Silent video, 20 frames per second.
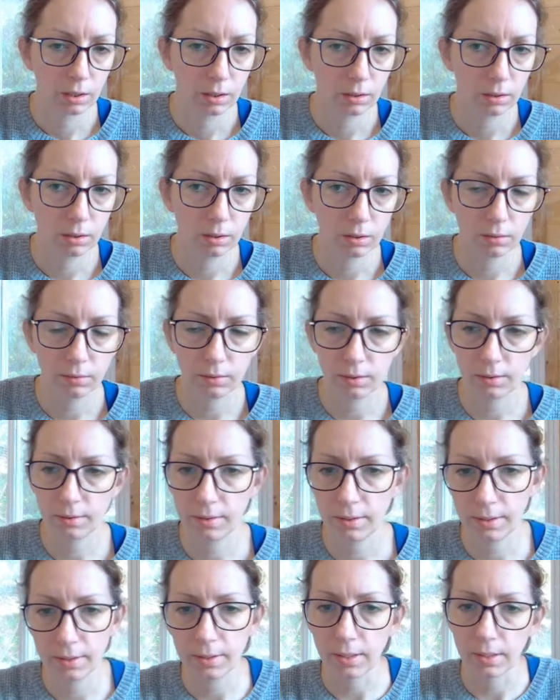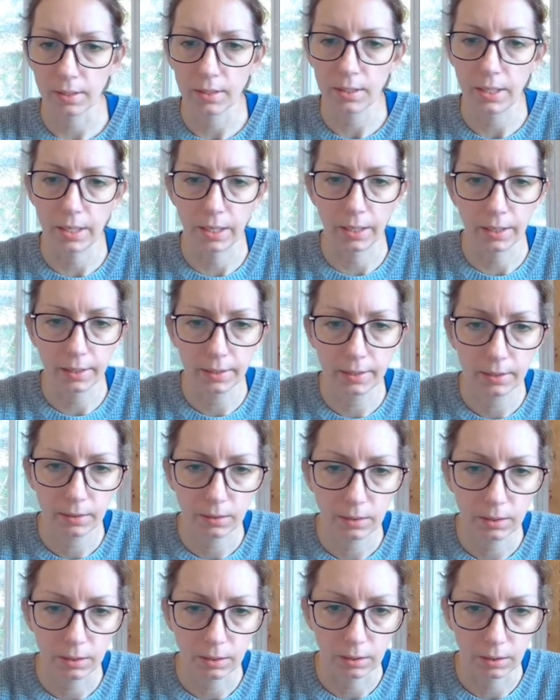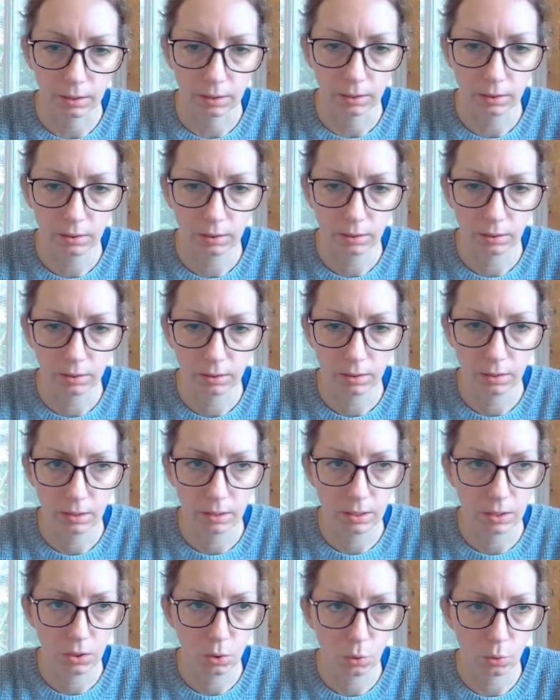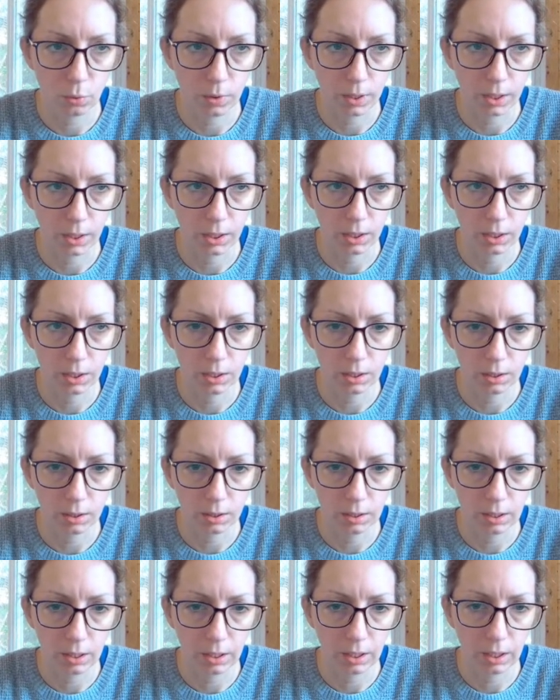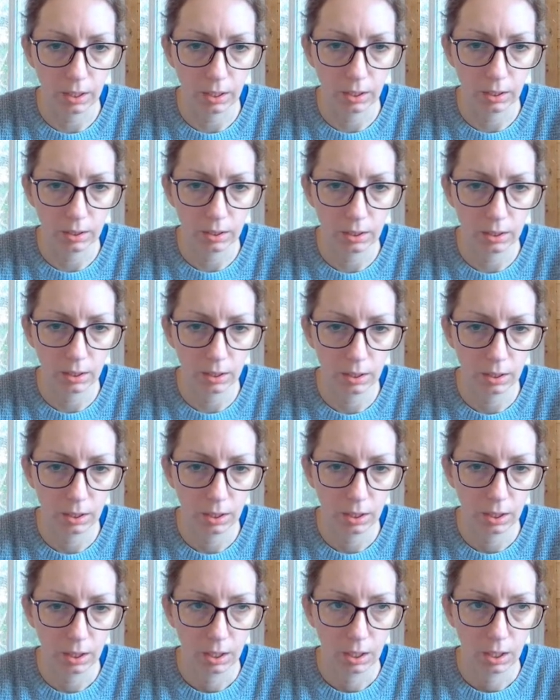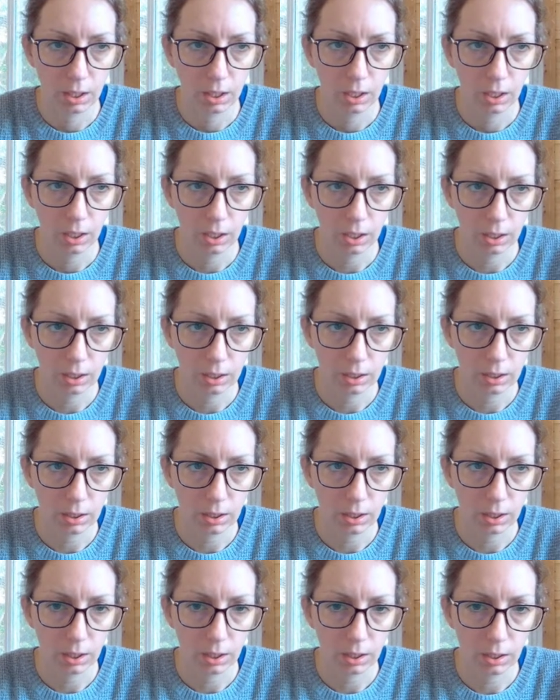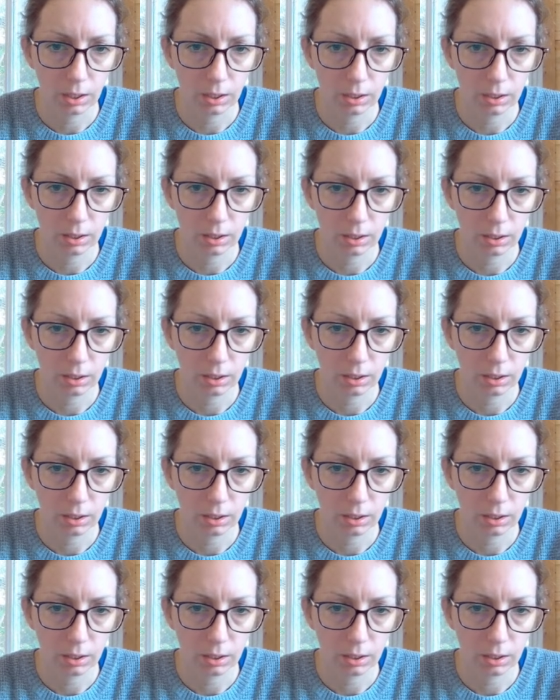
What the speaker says: No, it also is untagged. Okay. Strange. Untagged. Untagged.